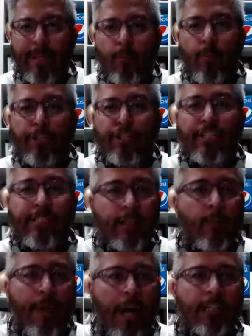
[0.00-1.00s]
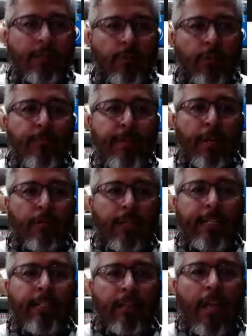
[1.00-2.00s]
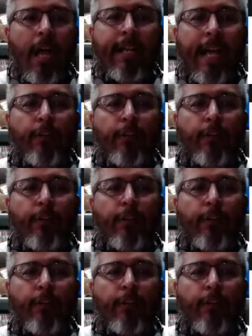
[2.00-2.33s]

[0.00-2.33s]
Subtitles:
which is still possible, purely to lock